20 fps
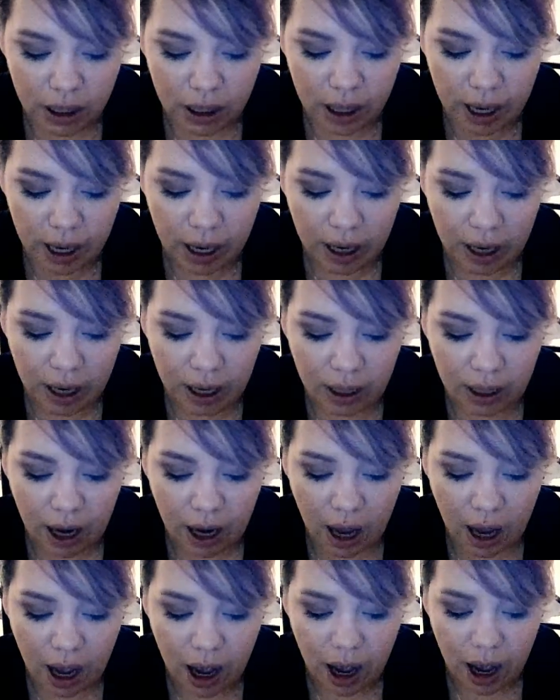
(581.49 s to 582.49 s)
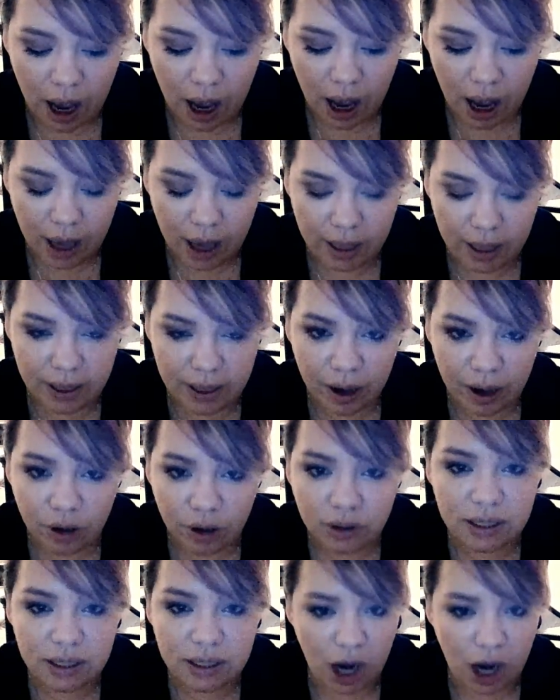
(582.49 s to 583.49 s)
and I
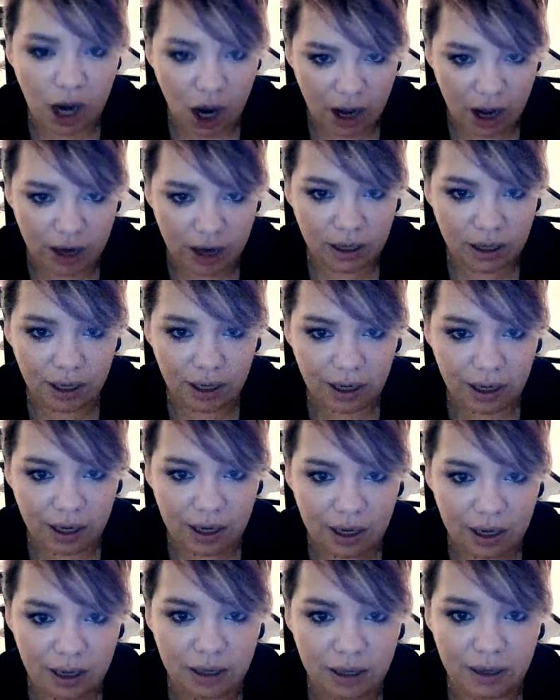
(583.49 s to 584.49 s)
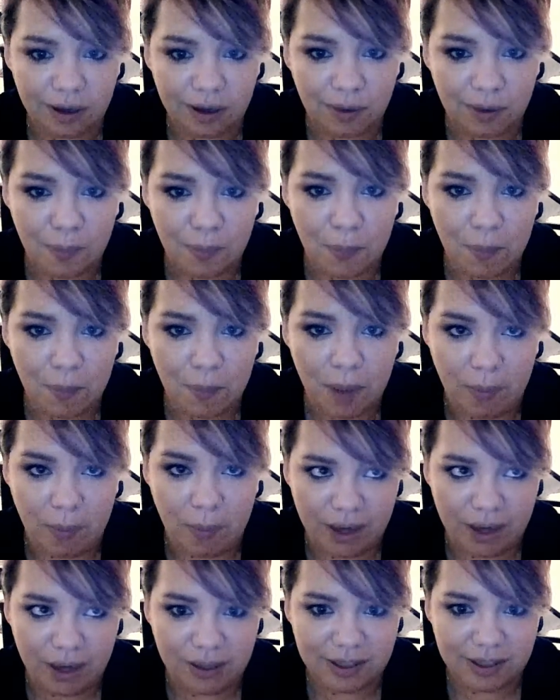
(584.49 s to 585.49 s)
yelled at God in my
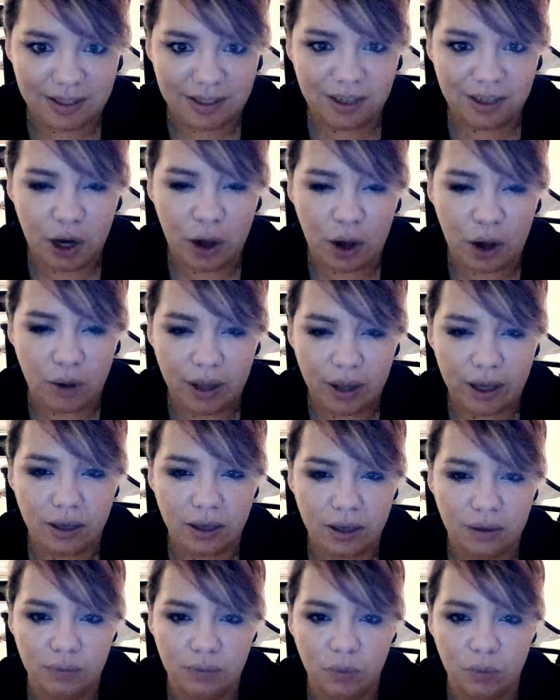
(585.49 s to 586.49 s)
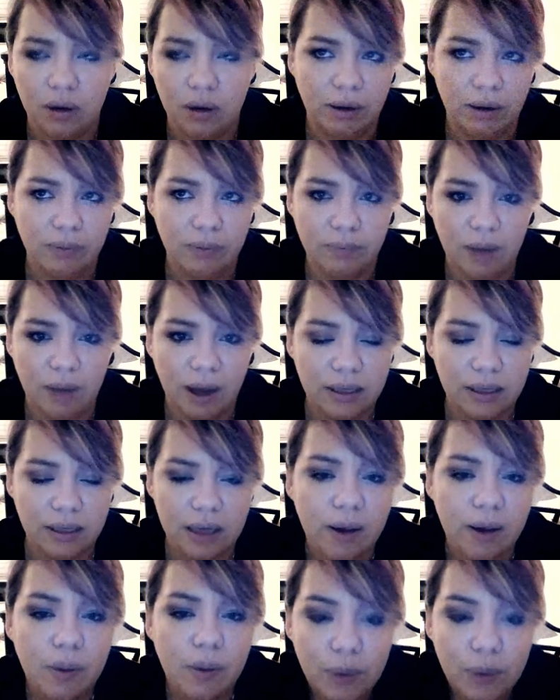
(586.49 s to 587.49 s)
mind,
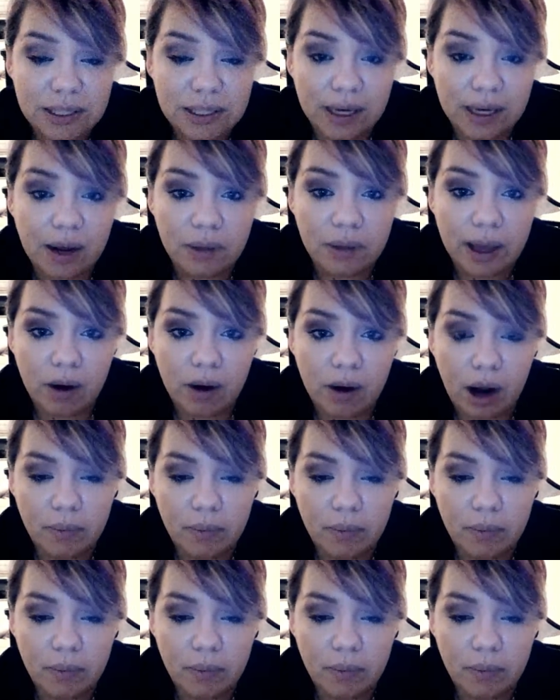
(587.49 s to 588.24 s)
I wasn't out loud.